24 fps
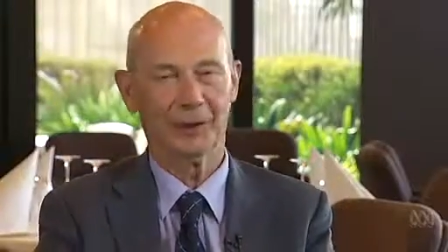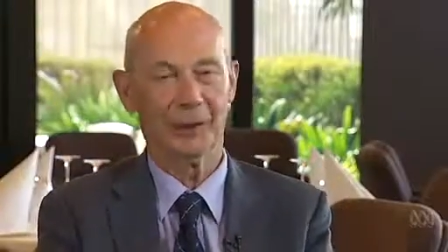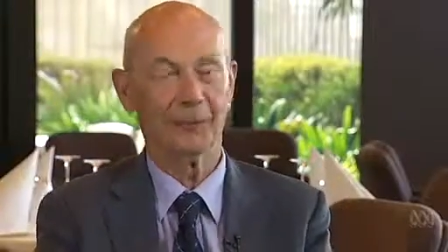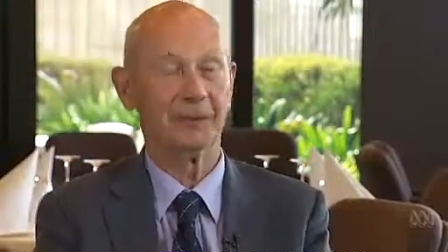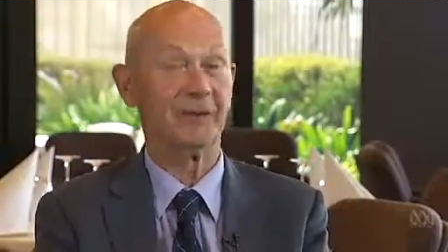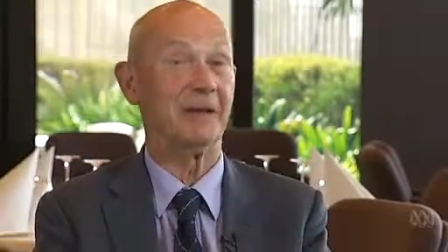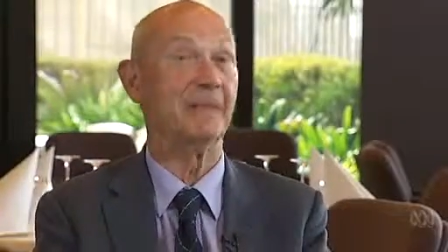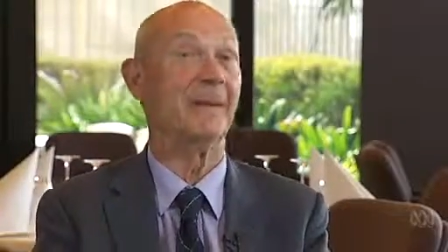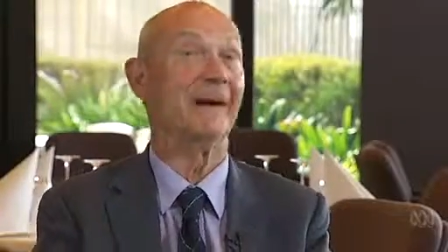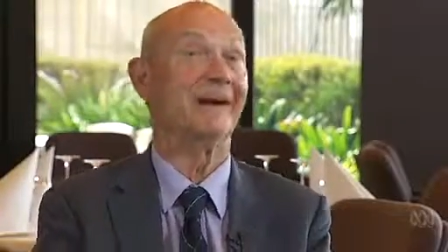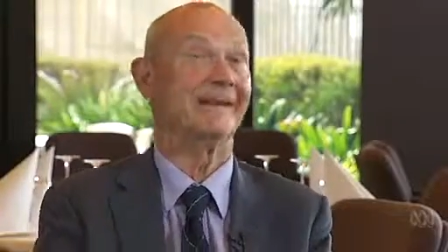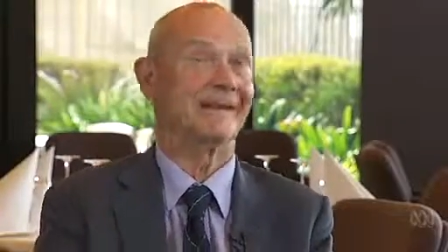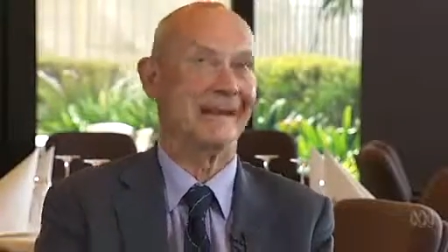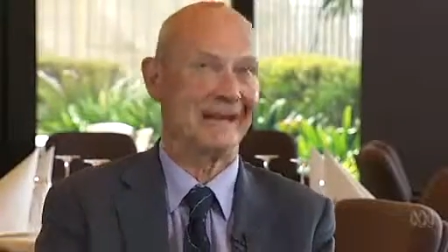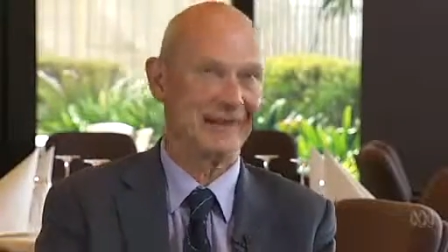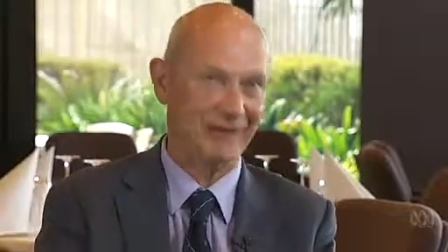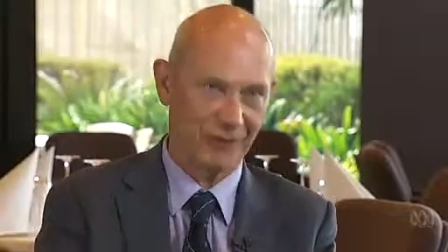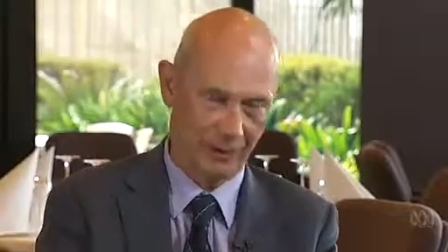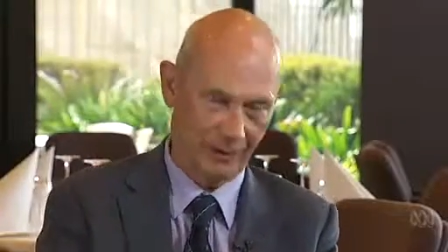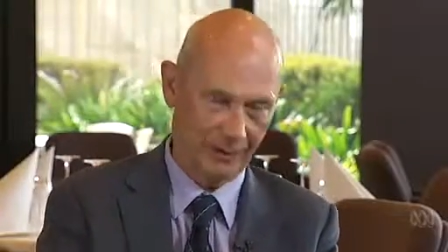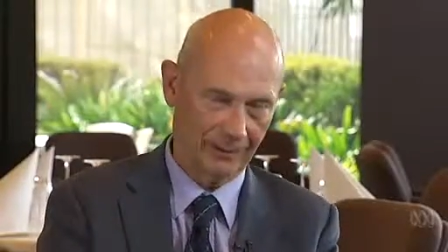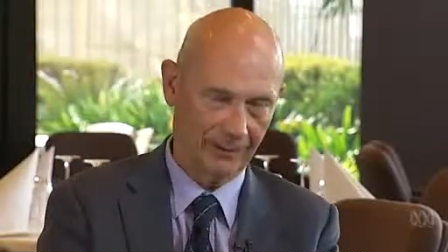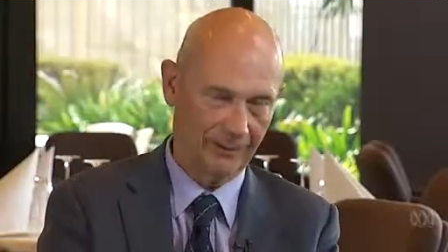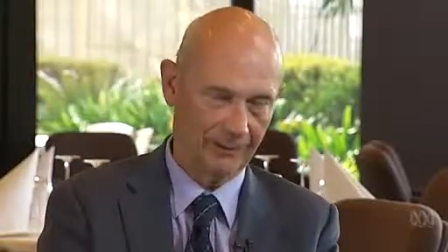
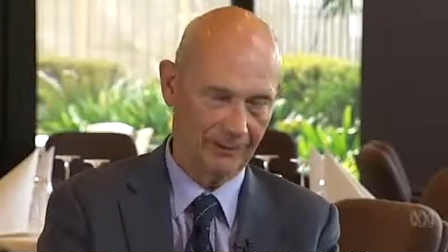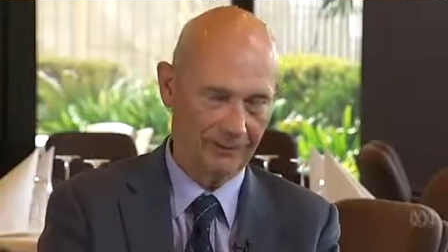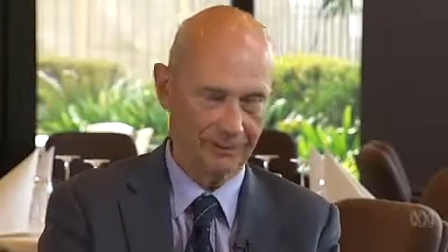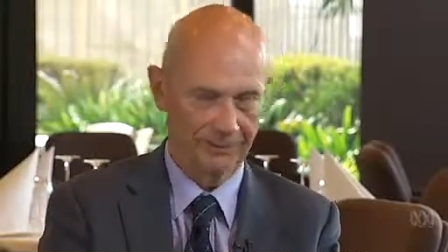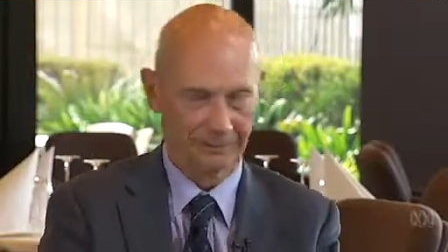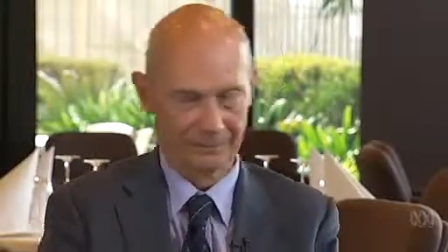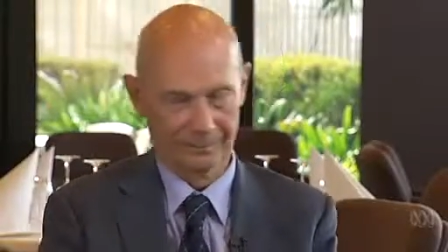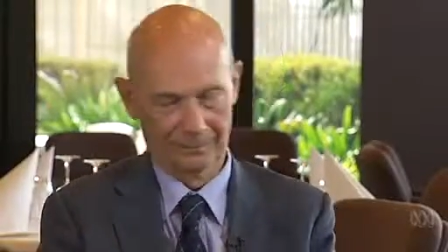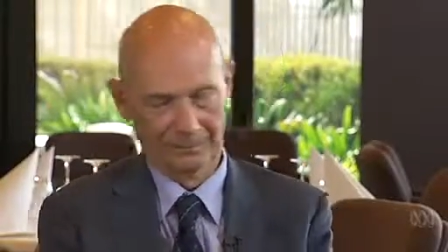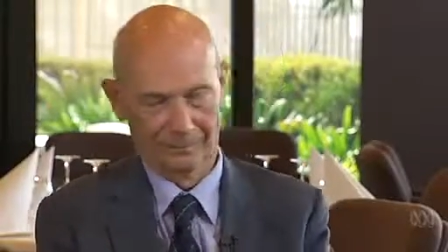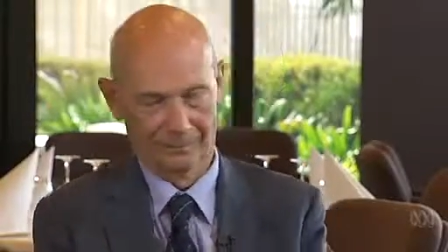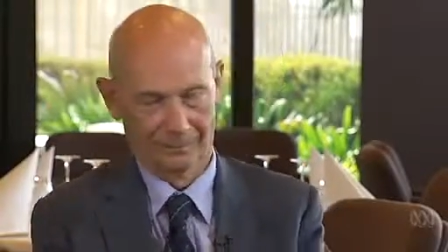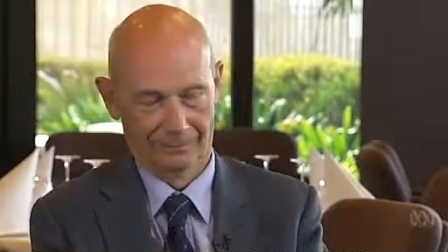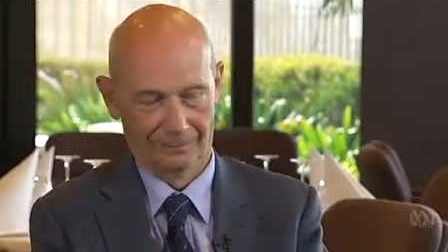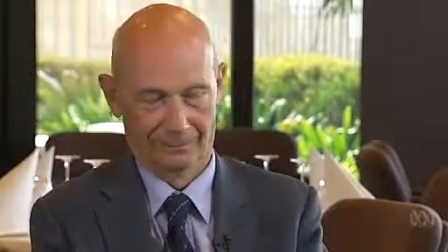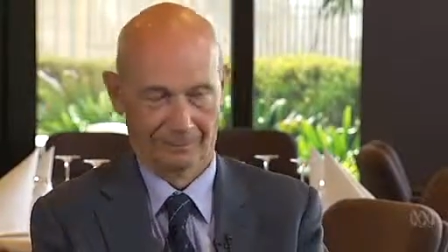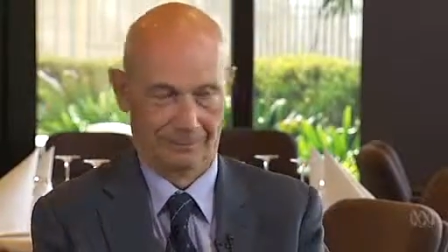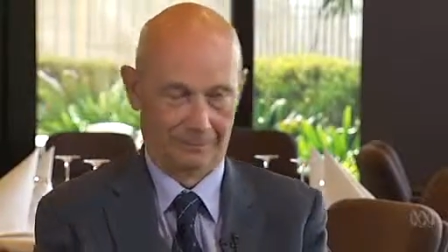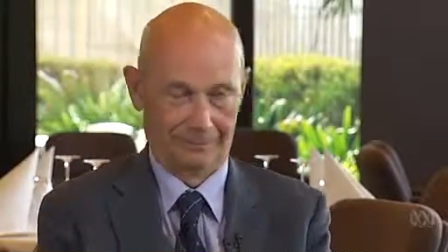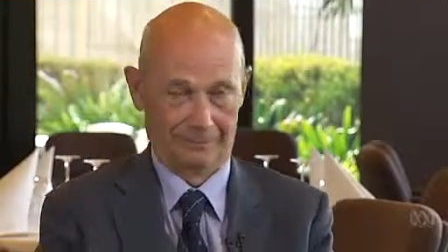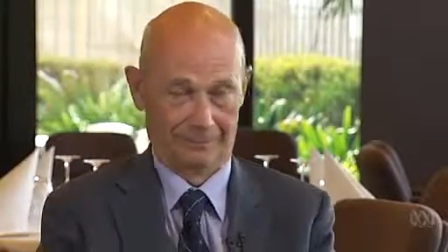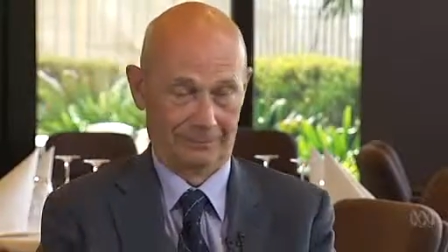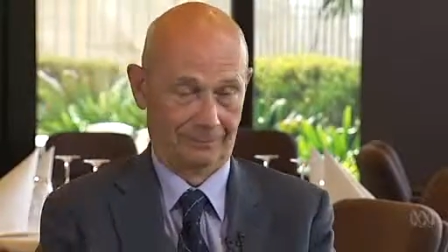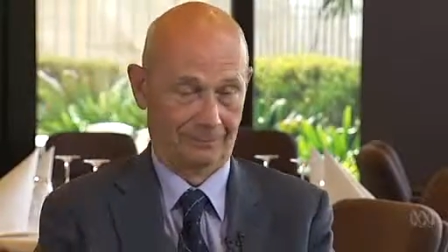optimization,
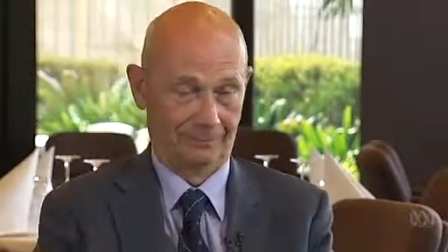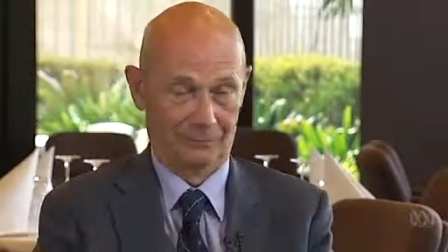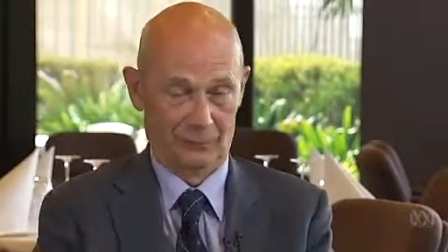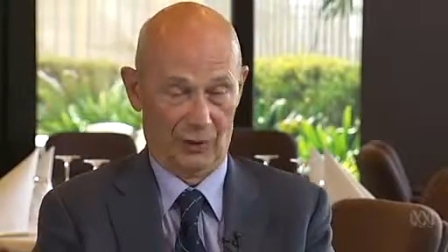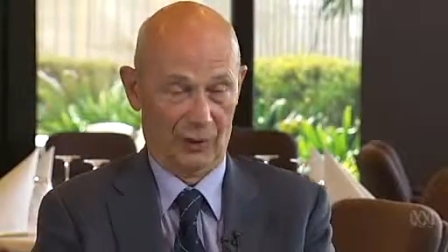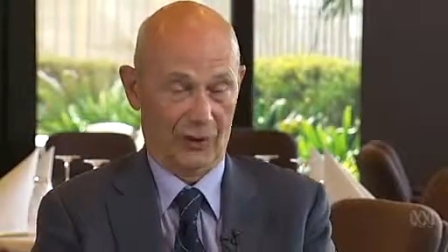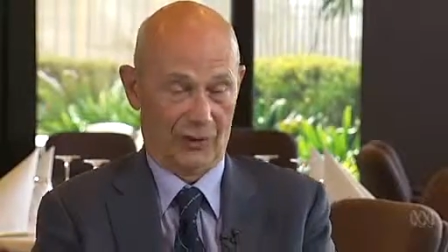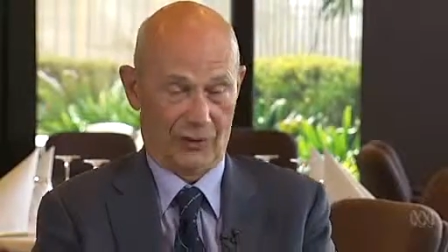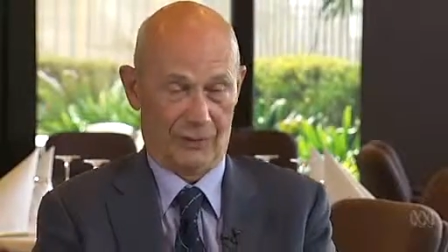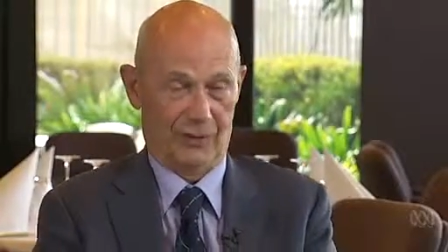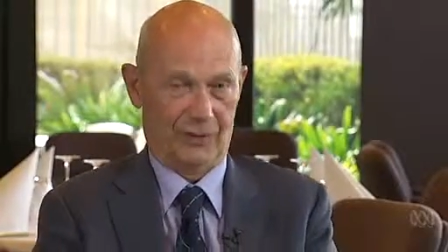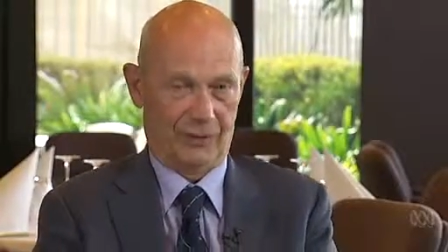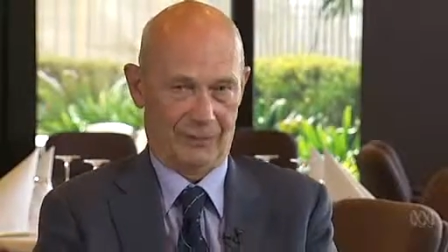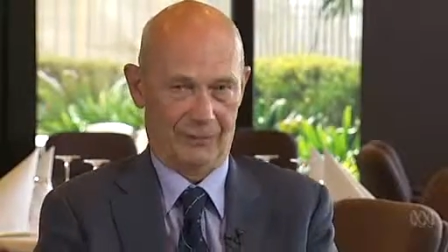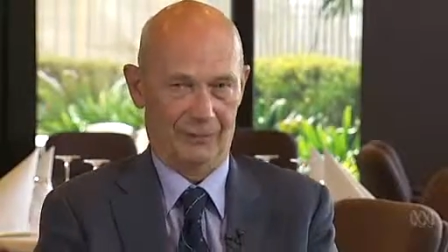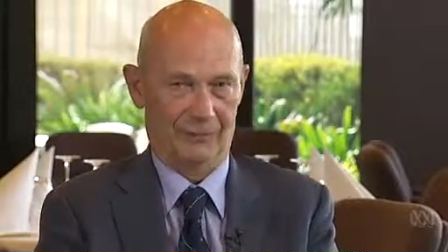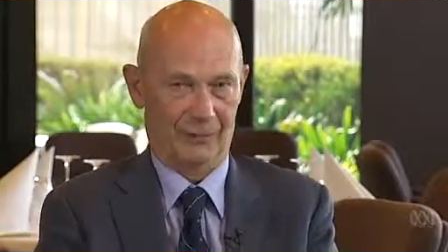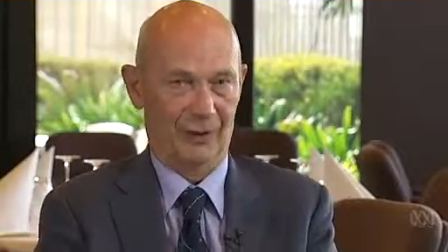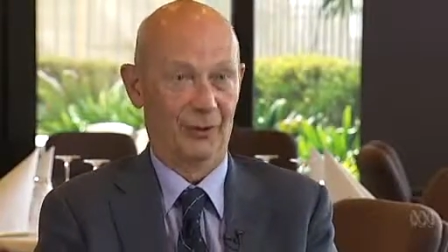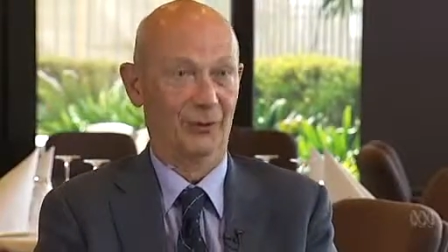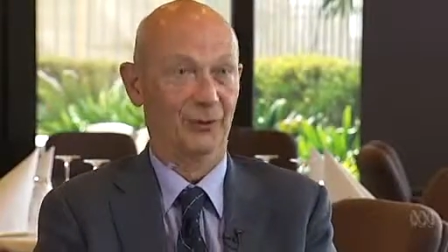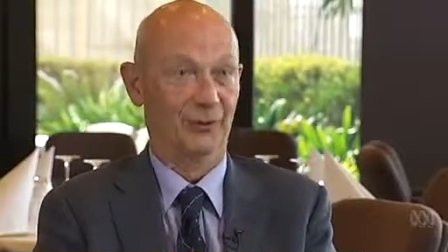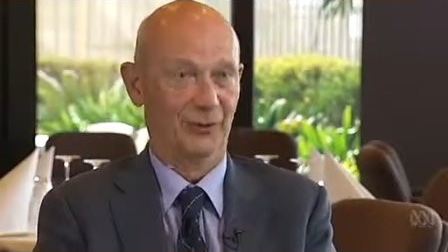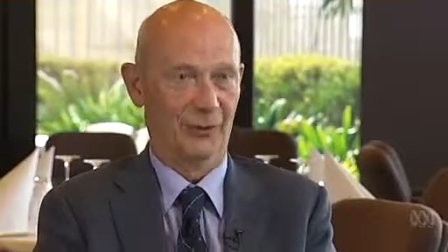which
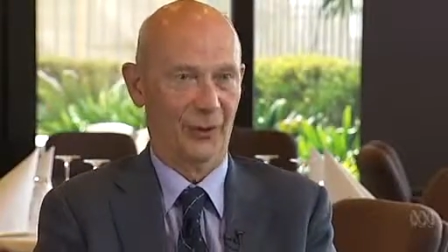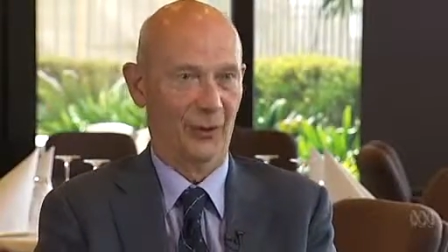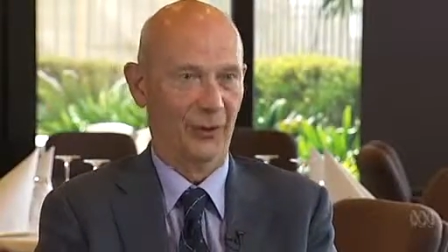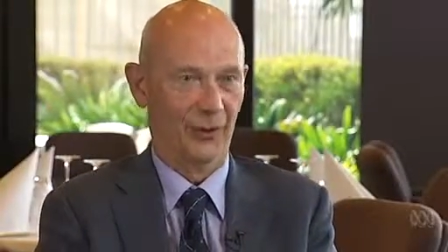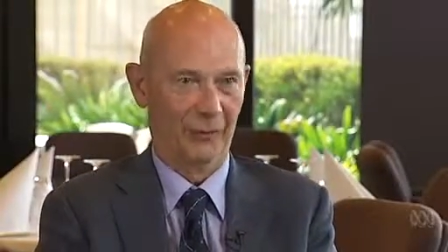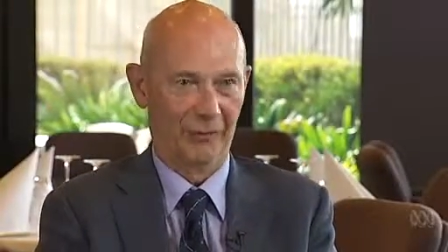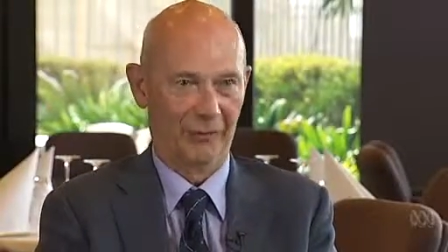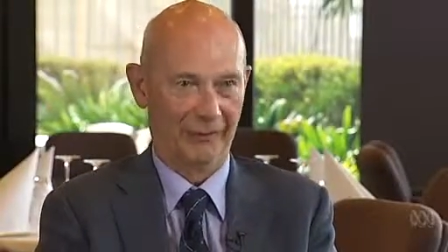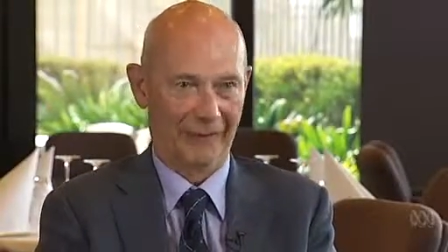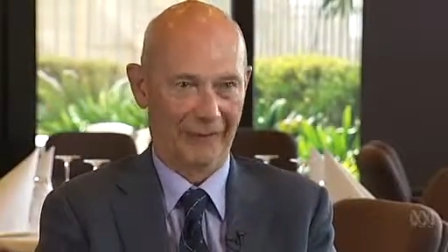we all know